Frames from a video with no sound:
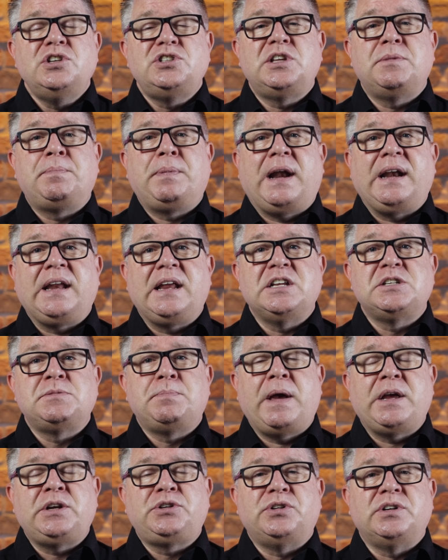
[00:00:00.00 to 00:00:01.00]
to the Planning
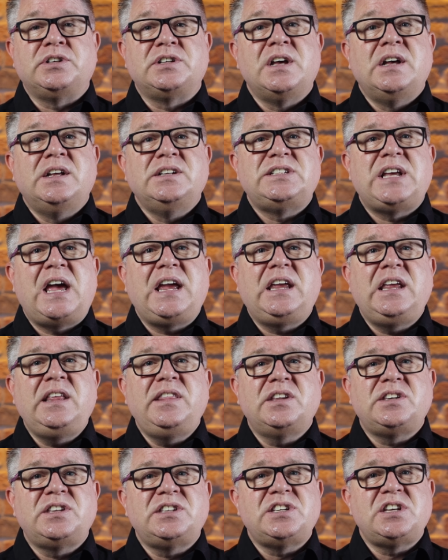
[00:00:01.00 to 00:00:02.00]
Inspectorate, taking
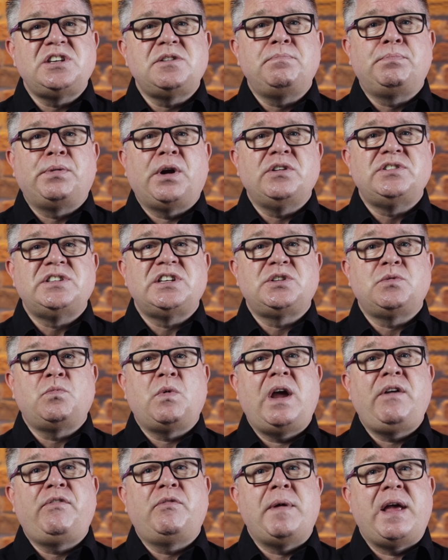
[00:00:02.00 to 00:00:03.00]
the decision process
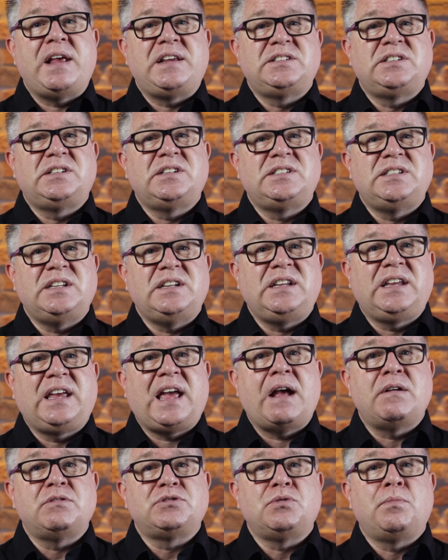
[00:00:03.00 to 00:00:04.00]
away from Exeter City
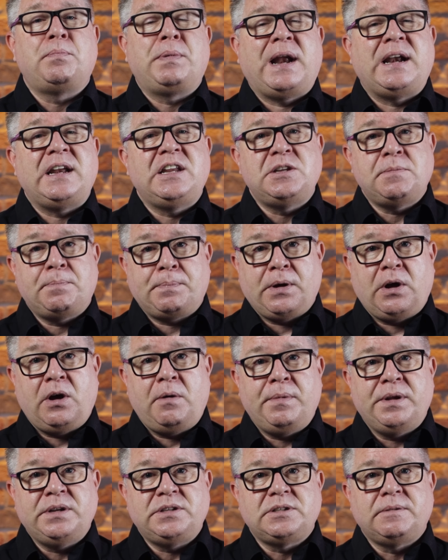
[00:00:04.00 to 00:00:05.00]
Council Planning
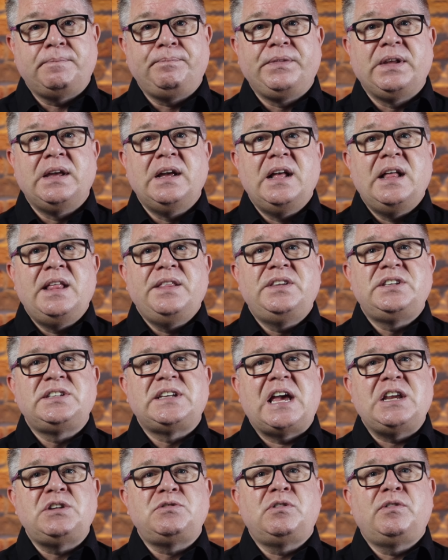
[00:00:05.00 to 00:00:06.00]
Department. This
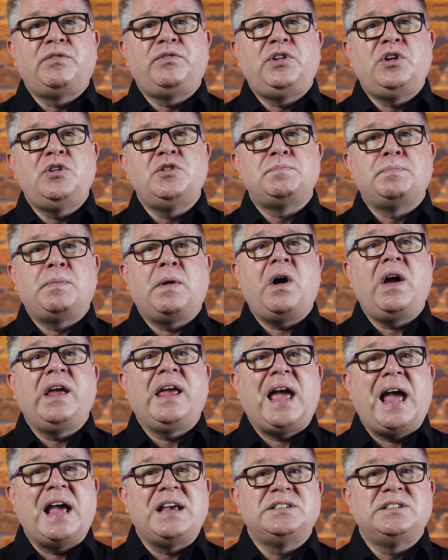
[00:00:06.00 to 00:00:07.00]
case was refused by
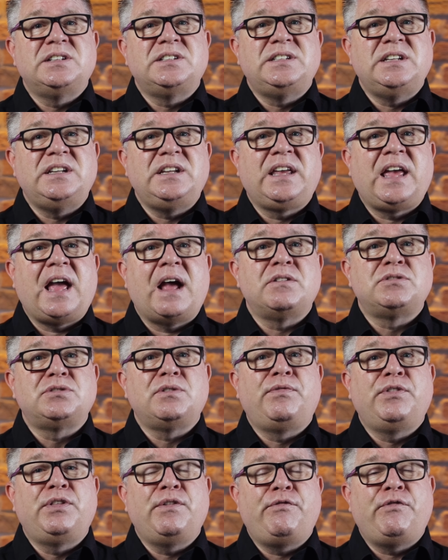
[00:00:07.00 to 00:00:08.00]
Exeter City Council
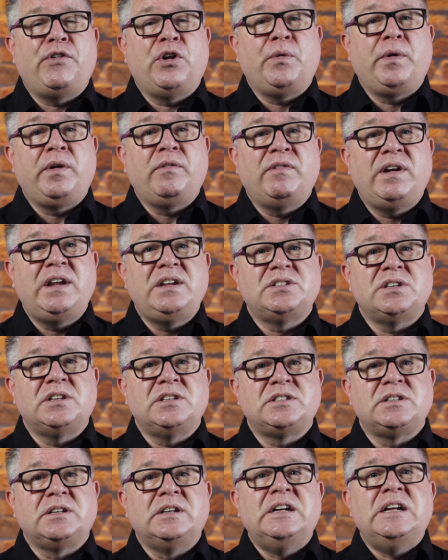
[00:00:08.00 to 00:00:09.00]
for the following
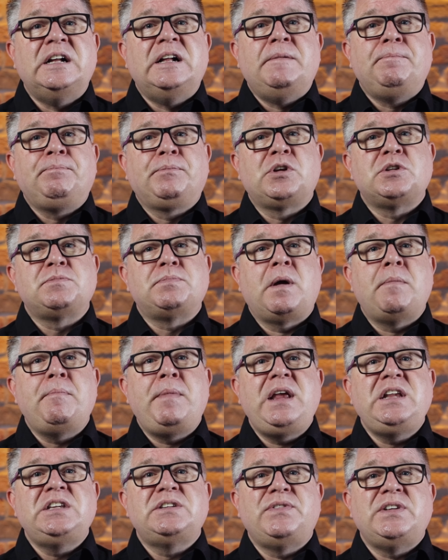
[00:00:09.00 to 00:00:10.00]
reasons. Because by
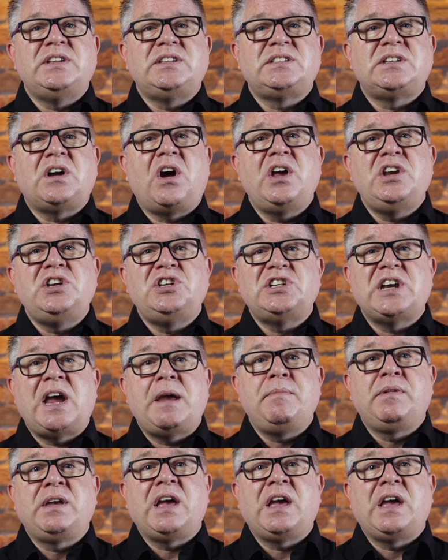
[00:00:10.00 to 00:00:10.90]
means of its size, shape,